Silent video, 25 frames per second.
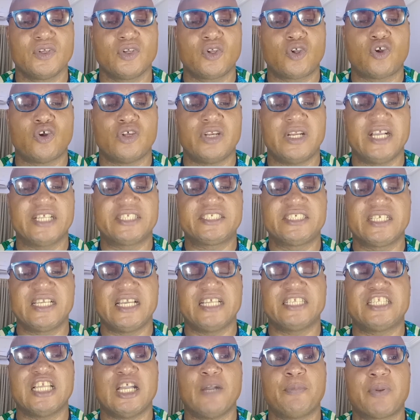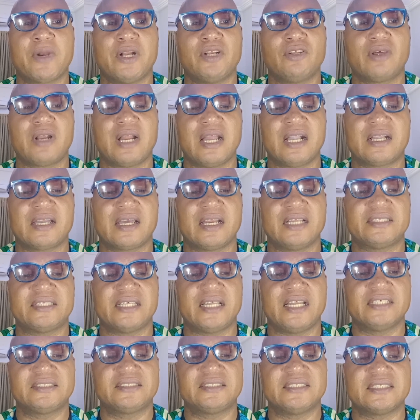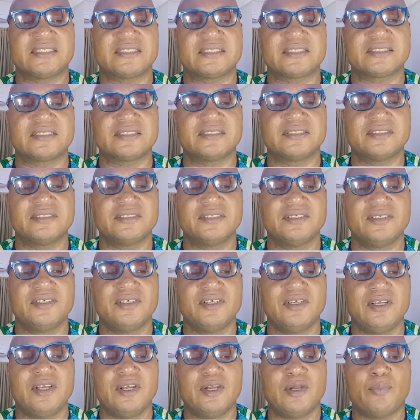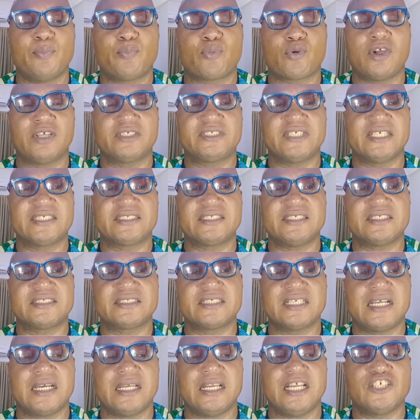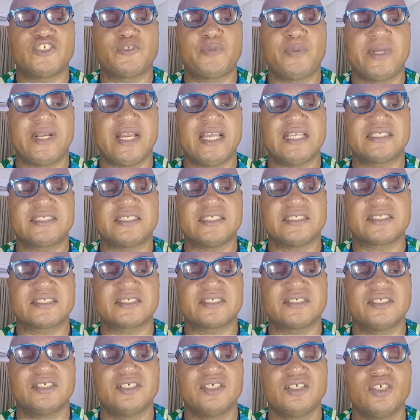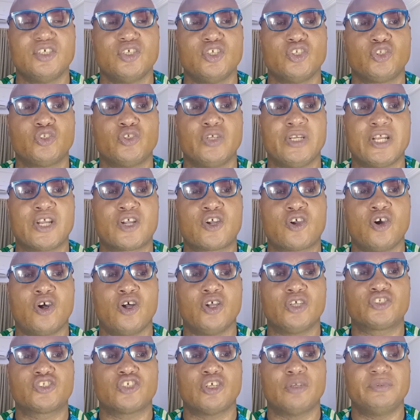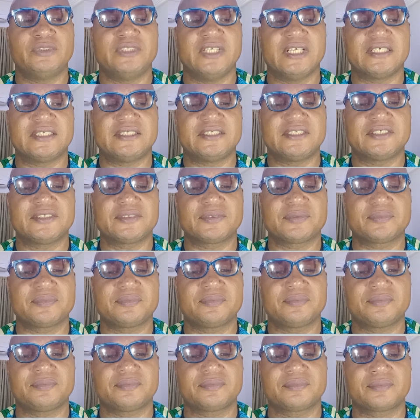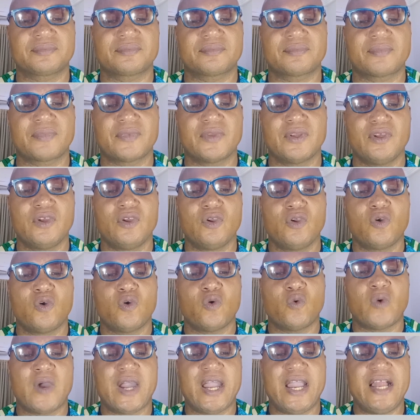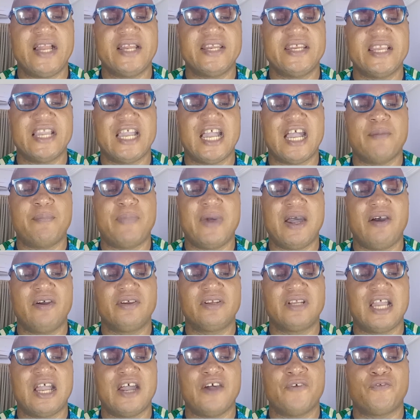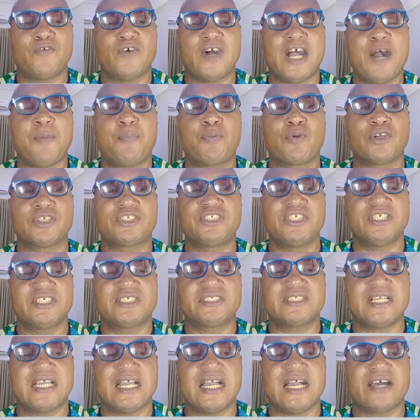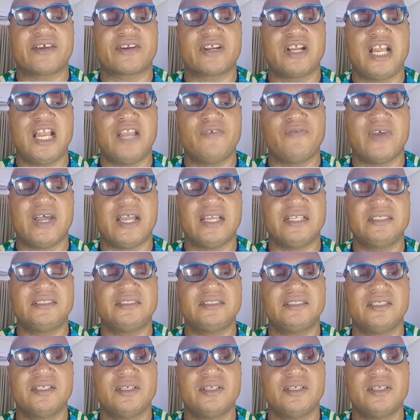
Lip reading: connecting entrepreneurial characteristics, processes, and experiences to the core subject. While the about and for approaches are relevant